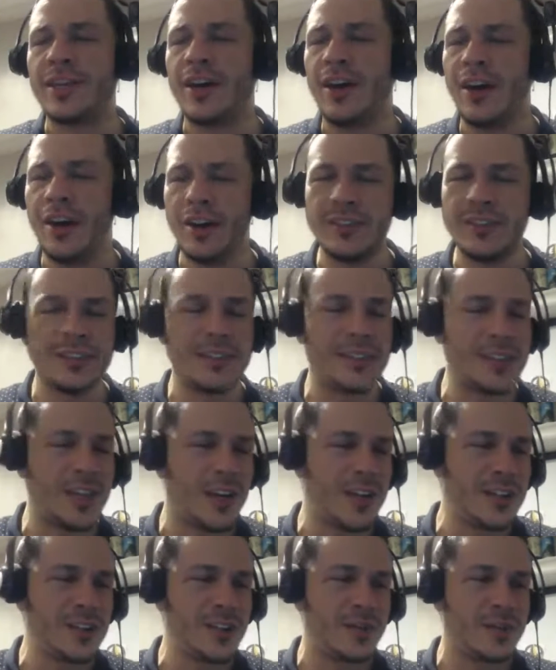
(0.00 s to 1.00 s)
tons and
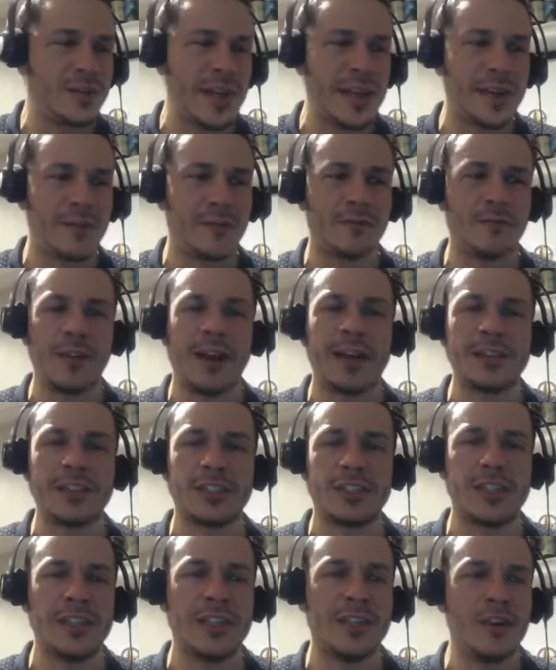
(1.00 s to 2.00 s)
tons of like
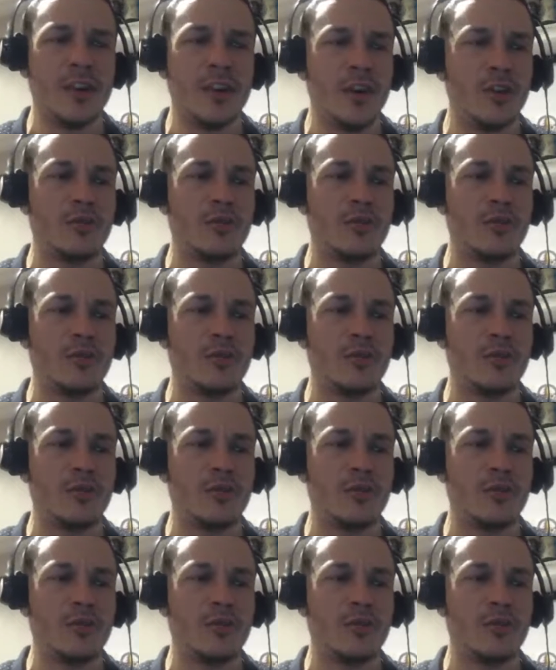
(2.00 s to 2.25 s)
freshly